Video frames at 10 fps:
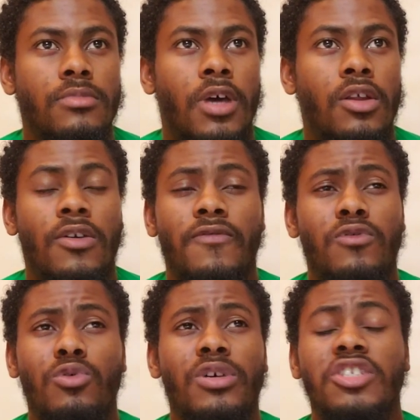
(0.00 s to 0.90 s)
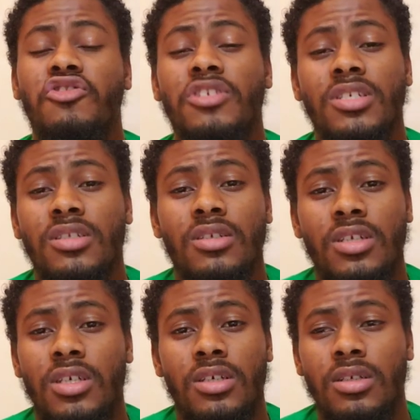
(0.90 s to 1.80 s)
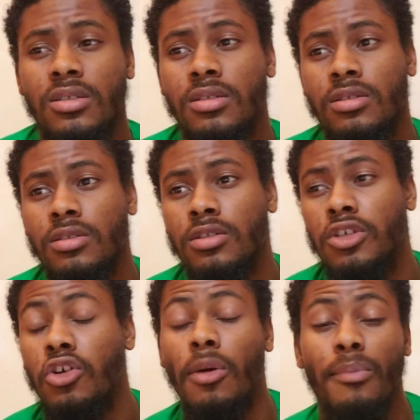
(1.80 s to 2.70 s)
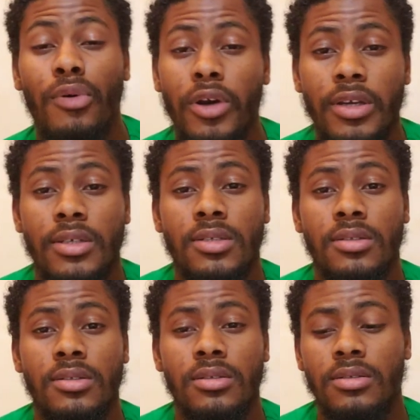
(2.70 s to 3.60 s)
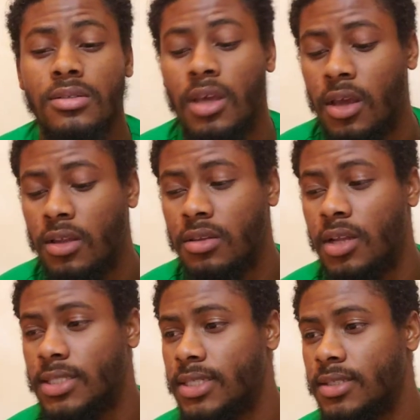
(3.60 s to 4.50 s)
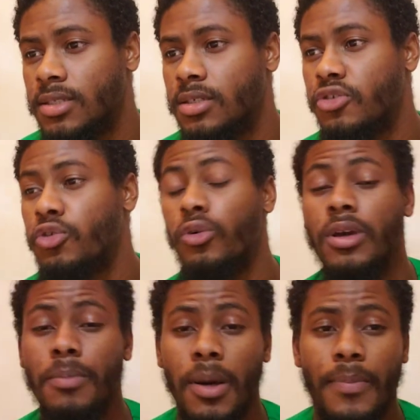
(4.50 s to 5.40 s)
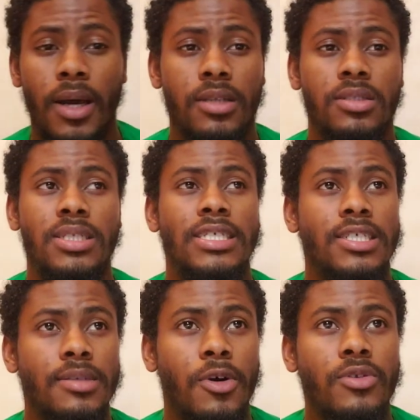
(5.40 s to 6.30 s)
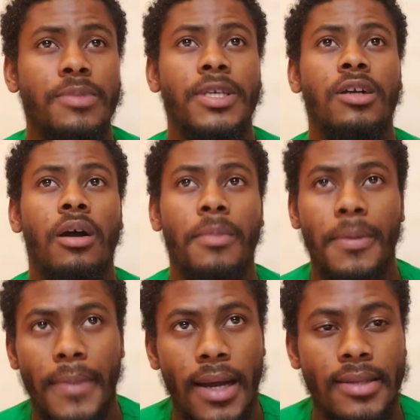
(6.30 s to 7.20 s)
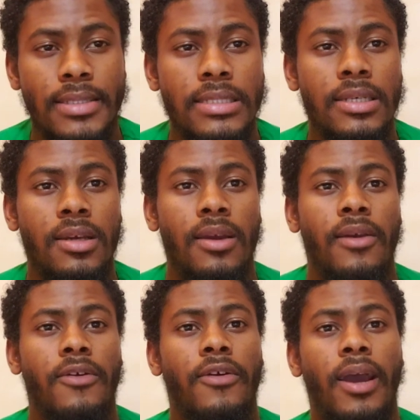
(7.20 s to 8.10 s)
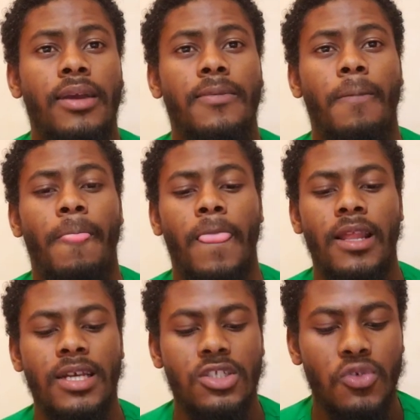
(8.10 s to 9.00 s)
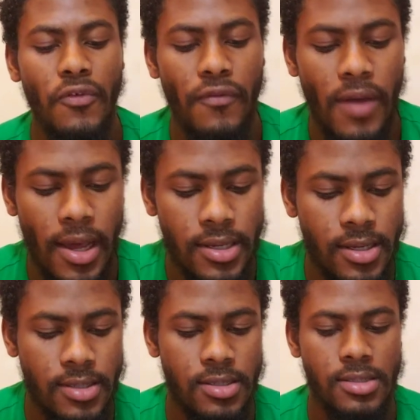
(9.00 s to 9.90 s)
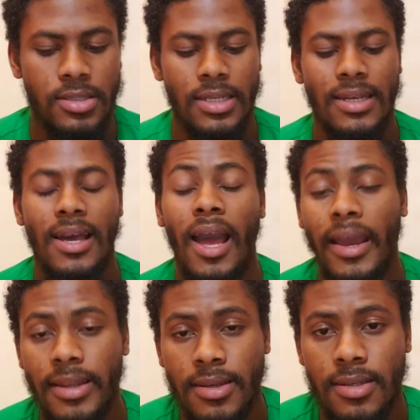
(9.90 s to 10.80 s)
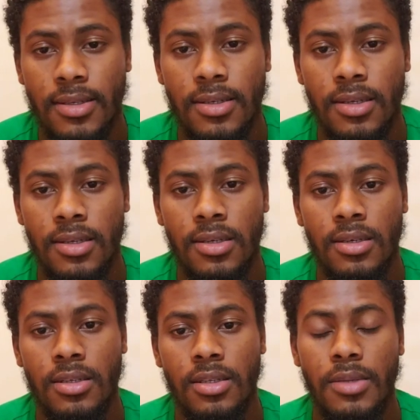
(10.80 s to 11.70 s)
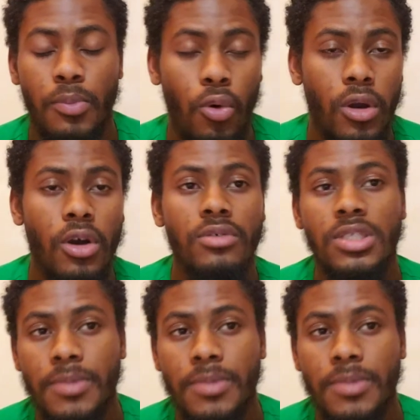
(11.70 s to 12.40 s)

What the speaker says: that have no interest to the young boy, nothing to grow him up and teach him how to become a man, right? There's no father to guide the boy how to